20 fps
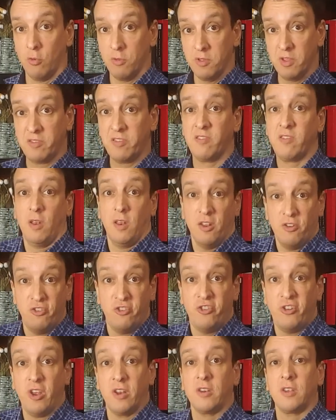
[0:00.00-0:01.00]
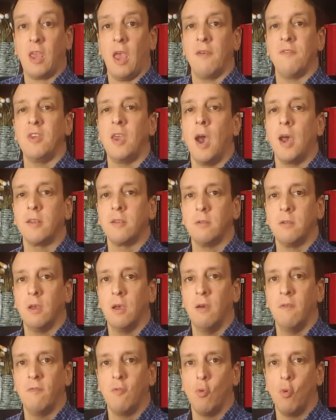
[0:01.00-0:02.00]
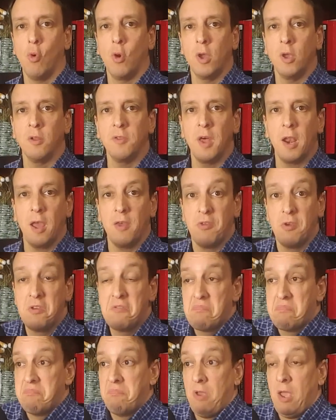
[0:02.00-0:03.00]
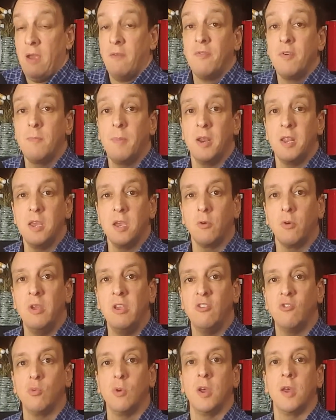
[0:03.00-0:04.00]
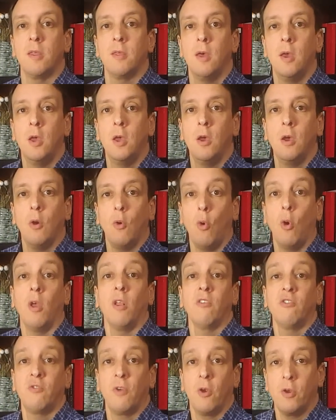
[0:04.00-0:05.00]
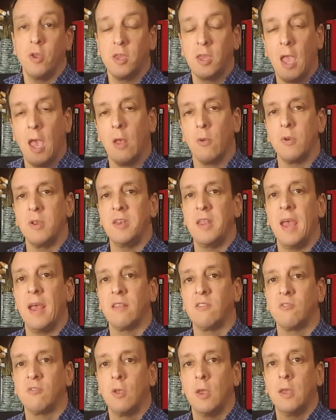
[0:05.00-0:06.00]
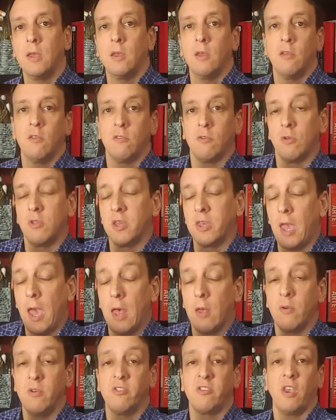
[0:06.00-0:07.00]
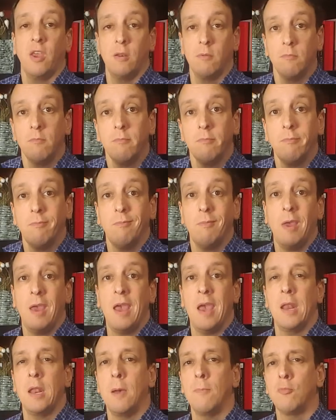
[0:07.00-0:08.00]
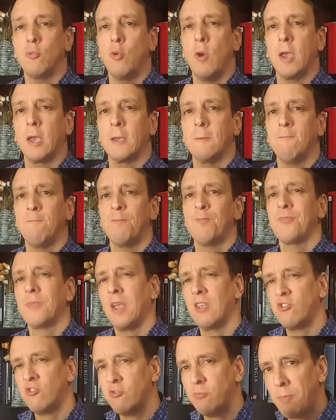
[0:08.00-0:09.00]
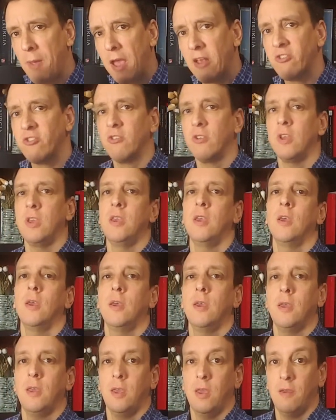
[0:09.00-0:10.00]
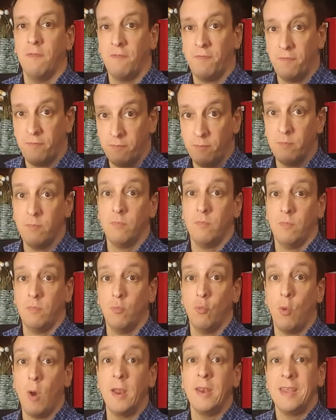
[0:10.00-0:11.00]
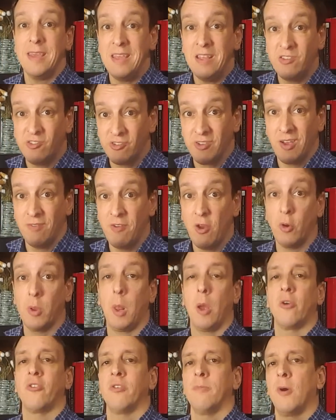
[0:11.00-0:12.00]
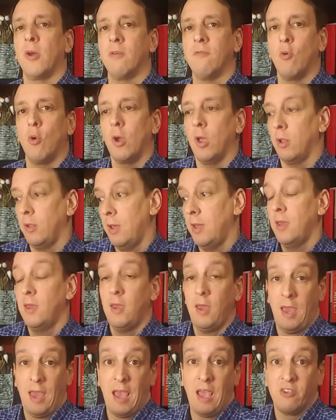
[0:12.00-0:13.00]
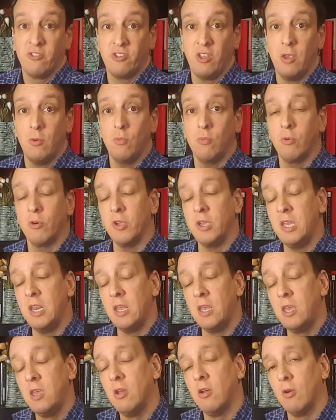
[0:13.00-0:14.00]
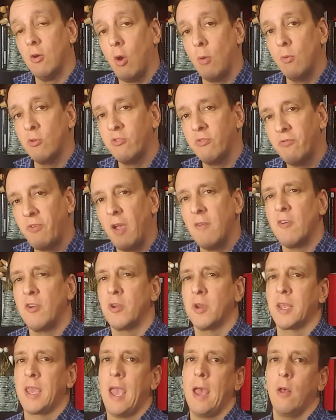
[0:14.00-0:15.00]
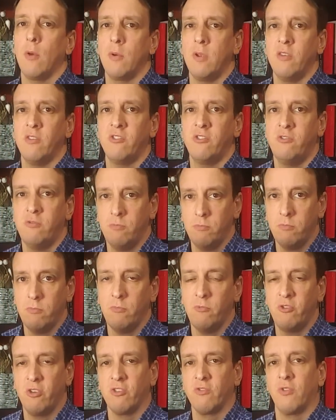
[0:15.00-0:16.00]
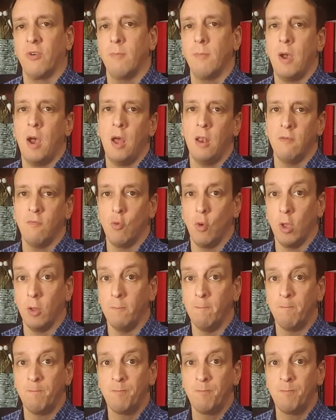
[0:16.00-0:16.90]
this is a legit caveat of oil that I think everybody agrees with. Oil is very calorie dense, so the calories can add up quick, especially if one eats a very large amount of oil, as they were eating here, almost five hundred calories just from olive oil.